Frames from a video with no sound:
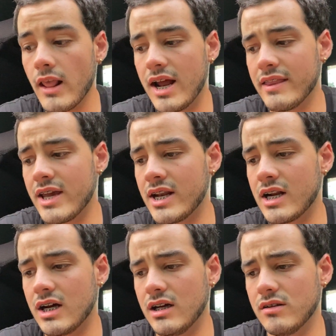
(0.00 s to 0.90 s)
and then
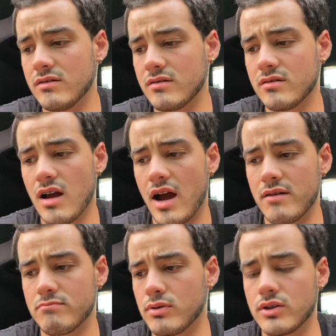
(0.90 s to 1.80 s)

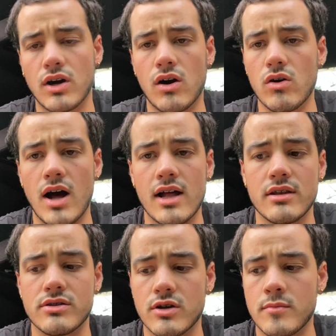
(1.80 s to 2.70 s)
I put the whole
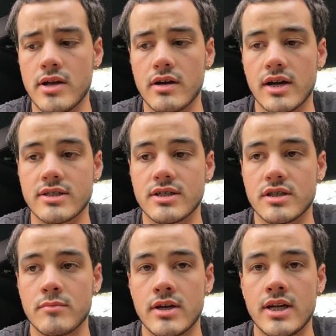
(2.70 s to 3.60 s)
Holley Terminator X
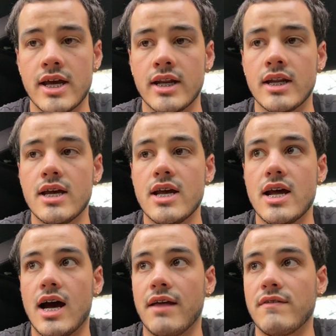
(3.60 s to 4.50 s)
system in, and
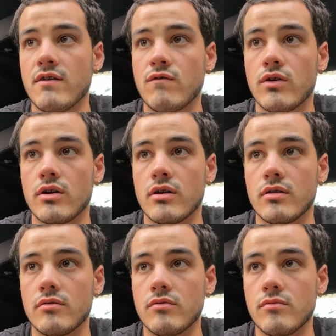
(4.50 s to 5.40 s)
I think
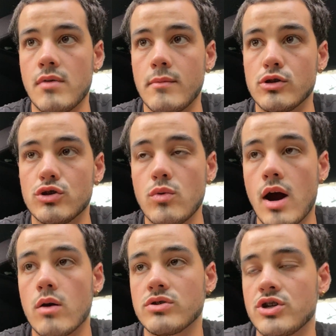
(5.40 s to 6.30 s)
for maybe 2
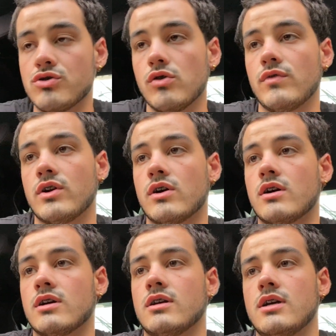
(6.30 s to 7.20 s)
hours I drove the
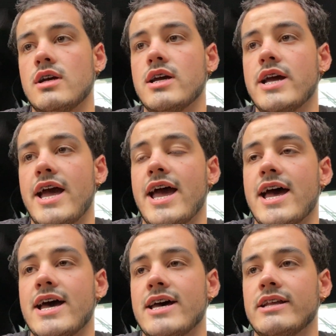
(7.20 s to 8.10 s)
car,
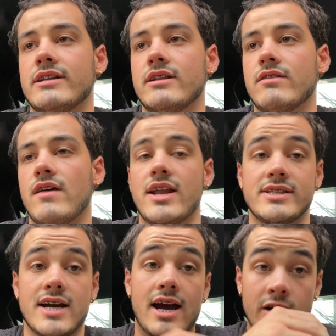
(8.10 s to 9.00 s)
and then
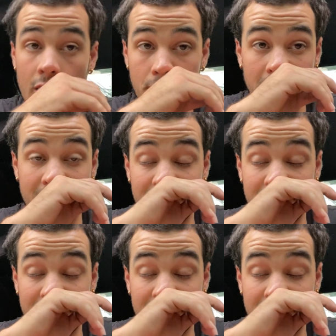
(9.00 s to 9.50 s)
it died on me.